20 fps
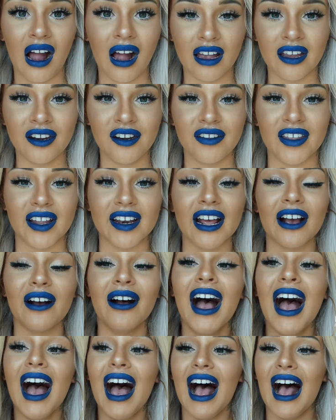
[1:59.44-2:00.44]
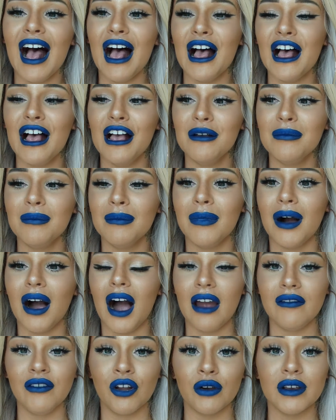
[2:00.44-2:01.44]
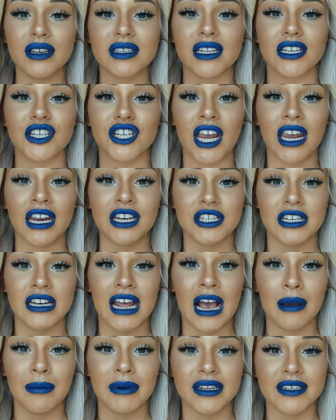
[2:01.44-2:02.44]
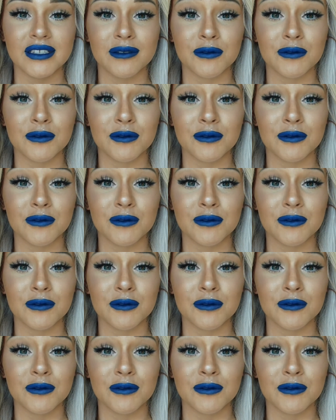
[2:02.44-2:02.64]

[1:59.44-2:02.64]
I can do that now. Um, I've noticed a change in how many